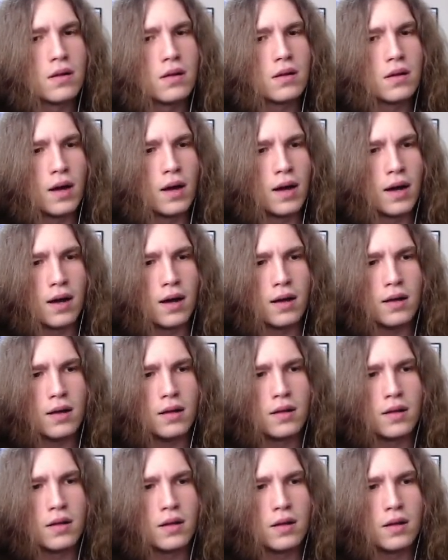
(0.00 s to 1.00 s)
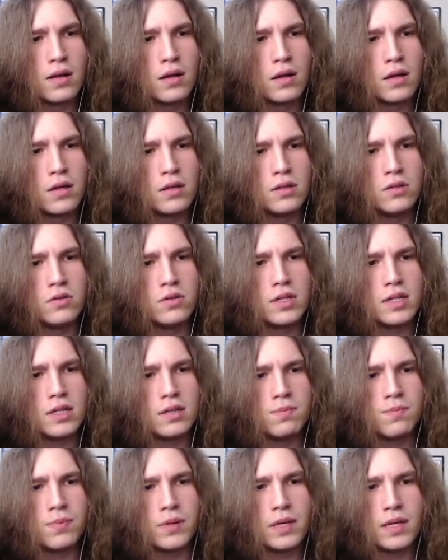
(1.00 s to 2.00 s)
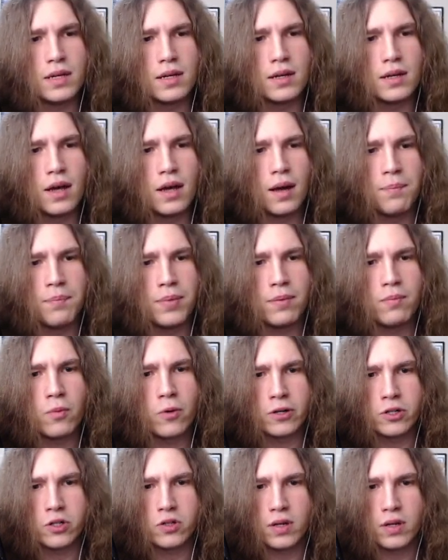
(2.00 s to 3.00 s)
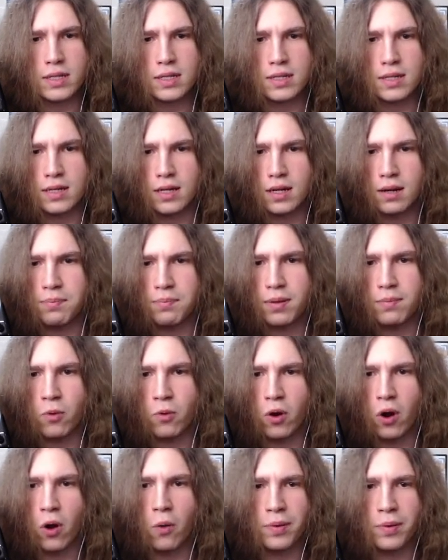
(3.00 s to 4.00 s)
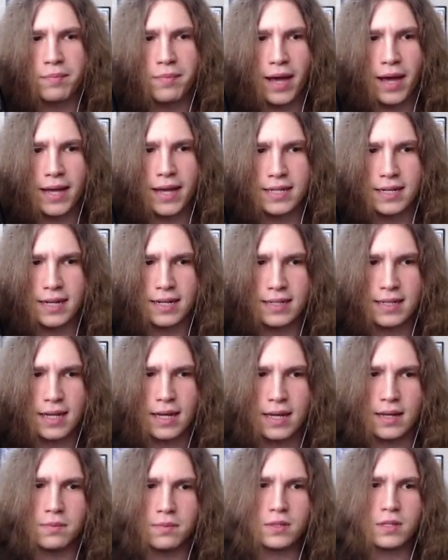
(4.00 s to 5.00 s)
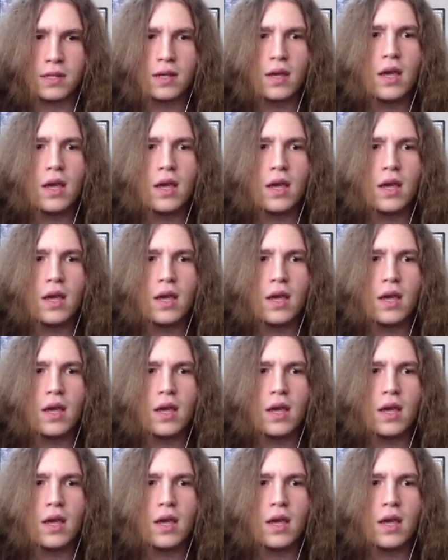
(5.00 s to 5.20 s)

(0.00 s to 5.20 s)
Uh-huh. You need to be a bit more trusting and a bit more open-minded at times.